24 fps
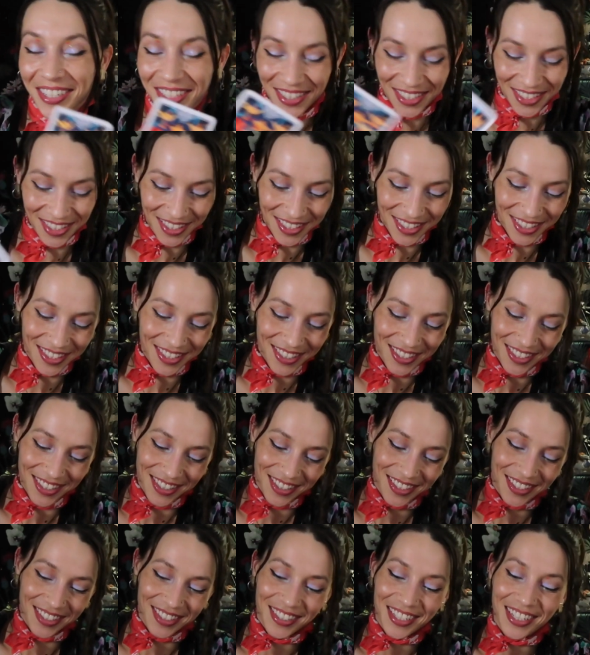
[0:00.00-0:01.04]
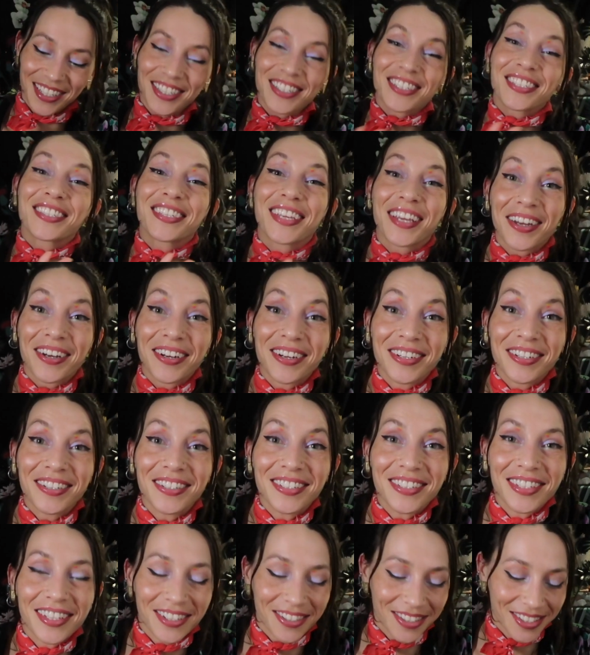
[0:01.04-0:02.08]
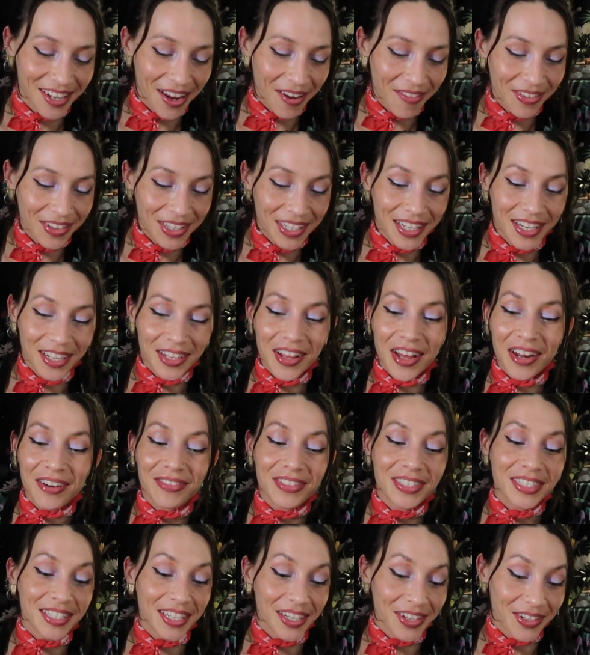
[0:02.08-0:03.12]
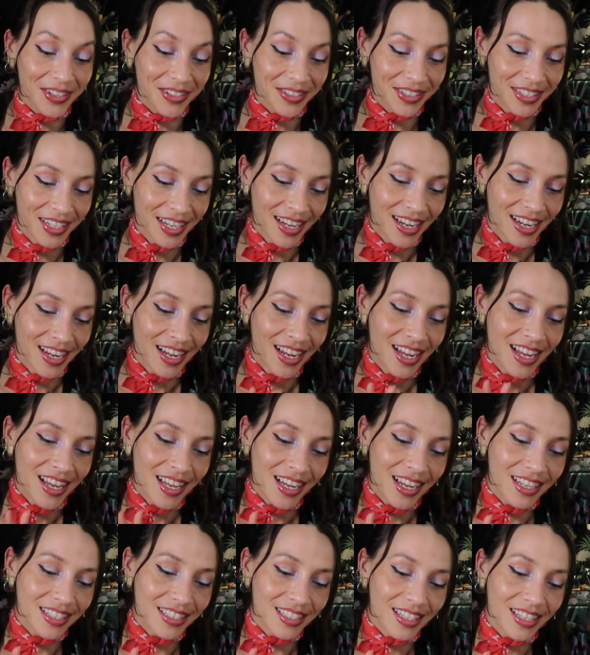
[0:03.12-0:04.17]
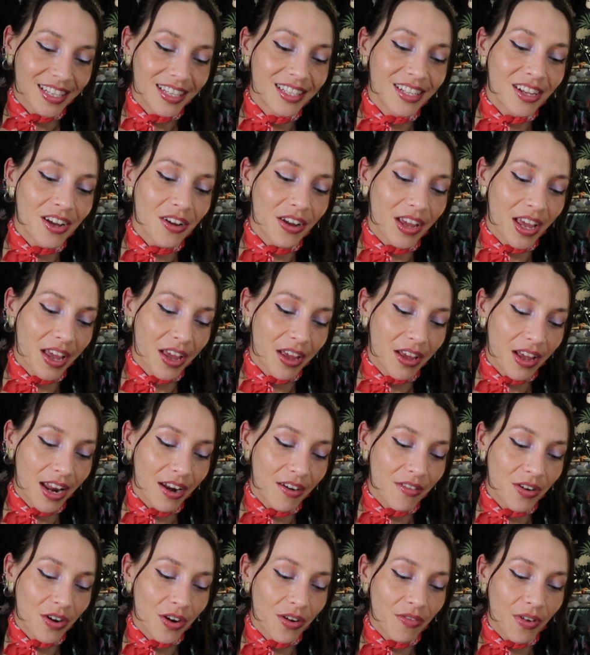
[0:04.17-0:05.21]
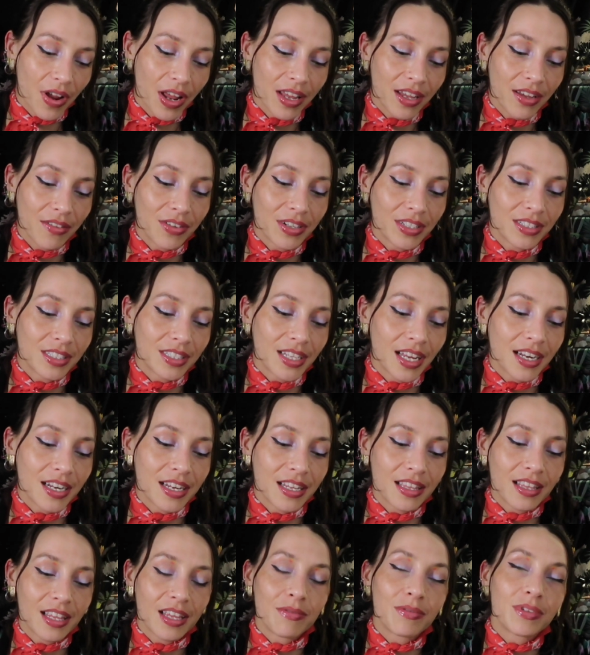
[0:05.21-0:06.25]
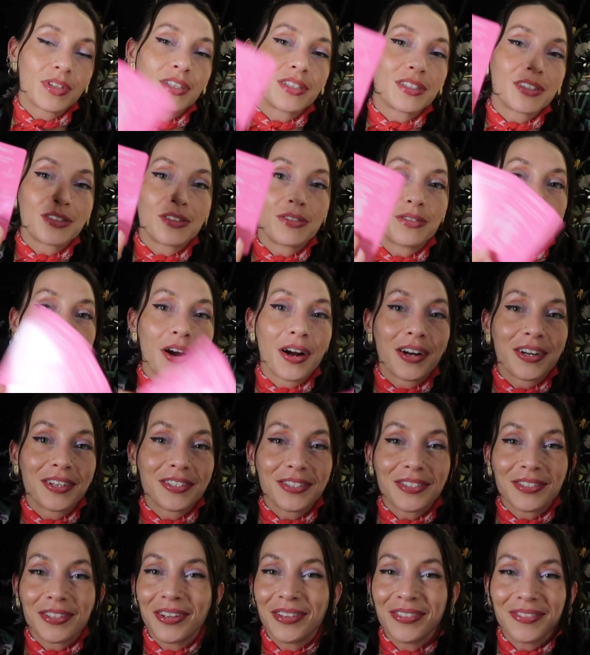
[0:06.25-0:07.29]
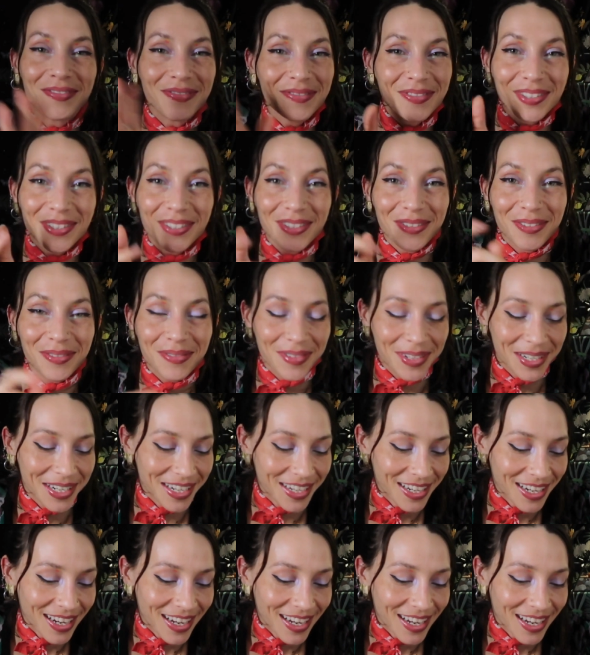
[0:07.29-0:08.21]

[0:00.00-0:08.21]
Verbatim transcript: It's a skill. There's definitely a lot of skill, because, okay, I don't know if I even said anything. These two cards, stupid.